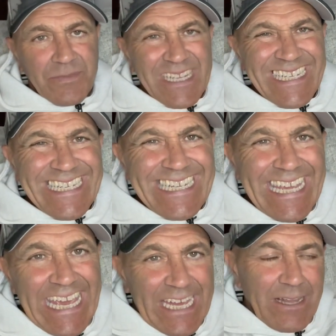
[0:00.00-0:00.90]
the
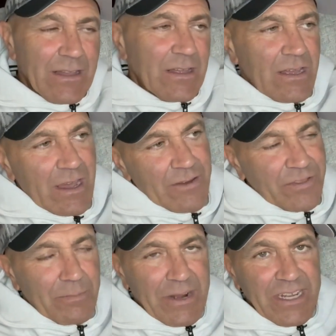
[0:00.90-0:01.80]
scale of
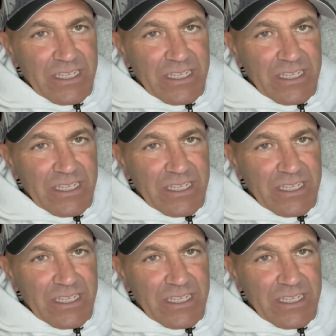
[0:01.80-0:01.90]
the money